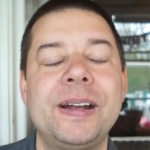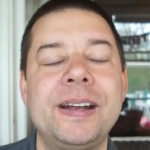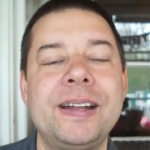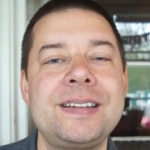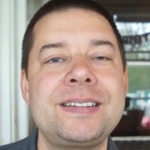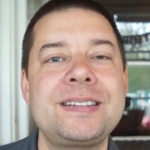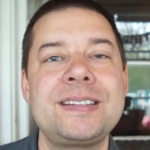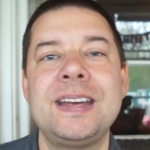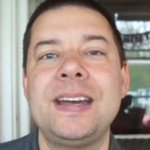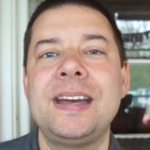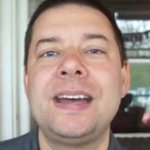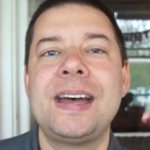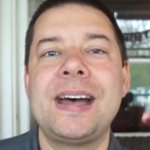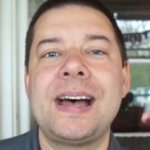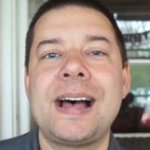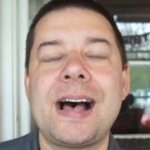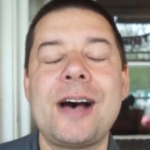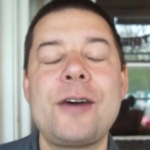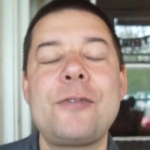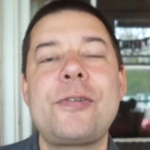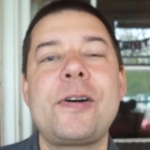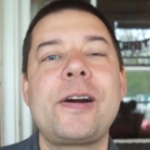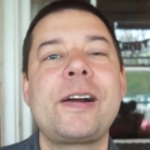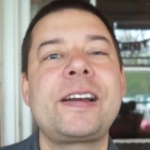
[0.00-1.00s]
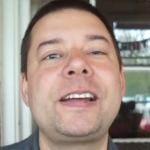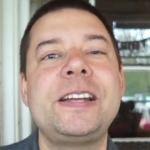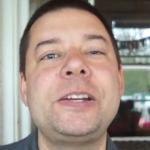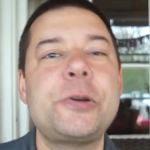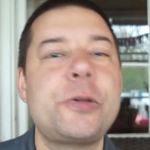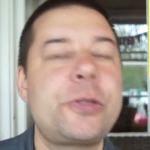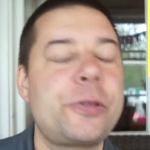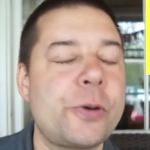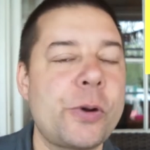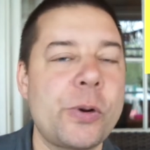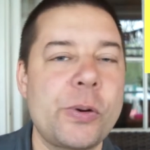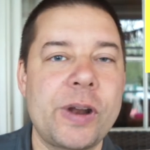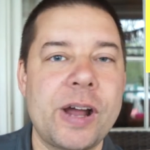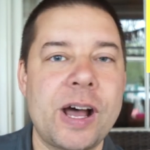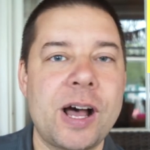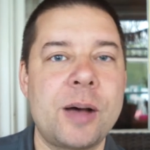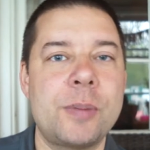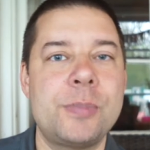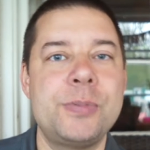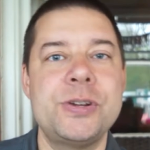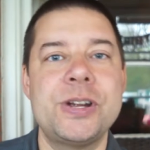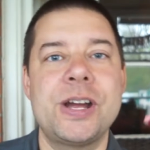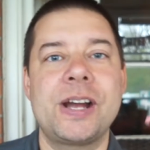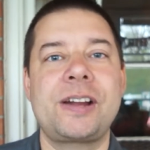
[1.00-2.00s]
It's how far can you throw an
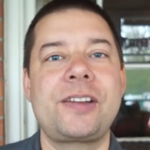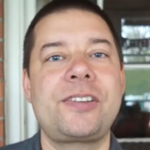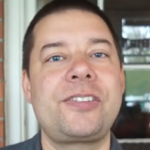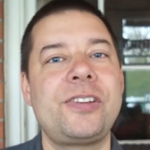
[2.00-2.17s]
object?